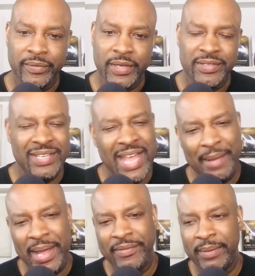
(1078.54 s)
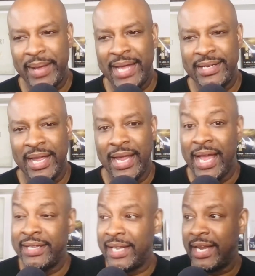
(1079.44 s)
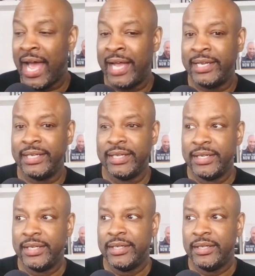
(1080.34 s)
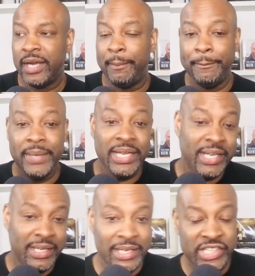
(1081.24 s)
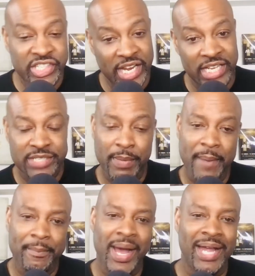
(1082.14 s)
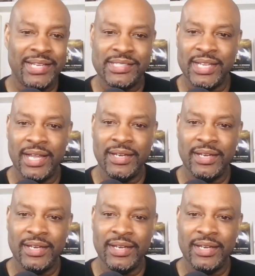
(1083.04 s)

So yeah, I'm having a bad day, and then I immediately changed my mindset